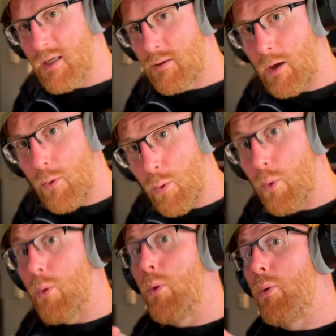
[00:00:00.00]
go
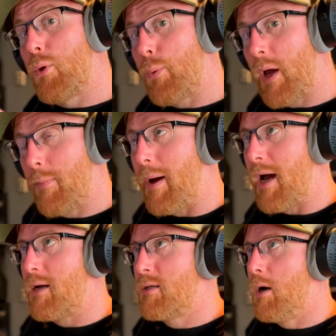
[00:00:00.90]
all the way
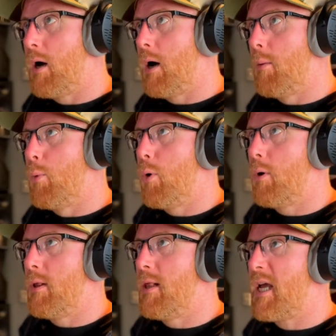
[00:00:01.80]
back to our more
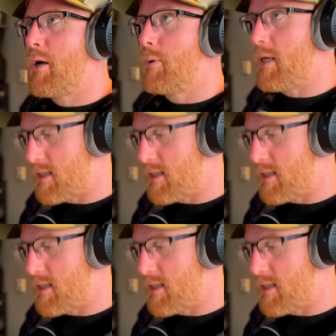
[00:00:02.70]
liquidy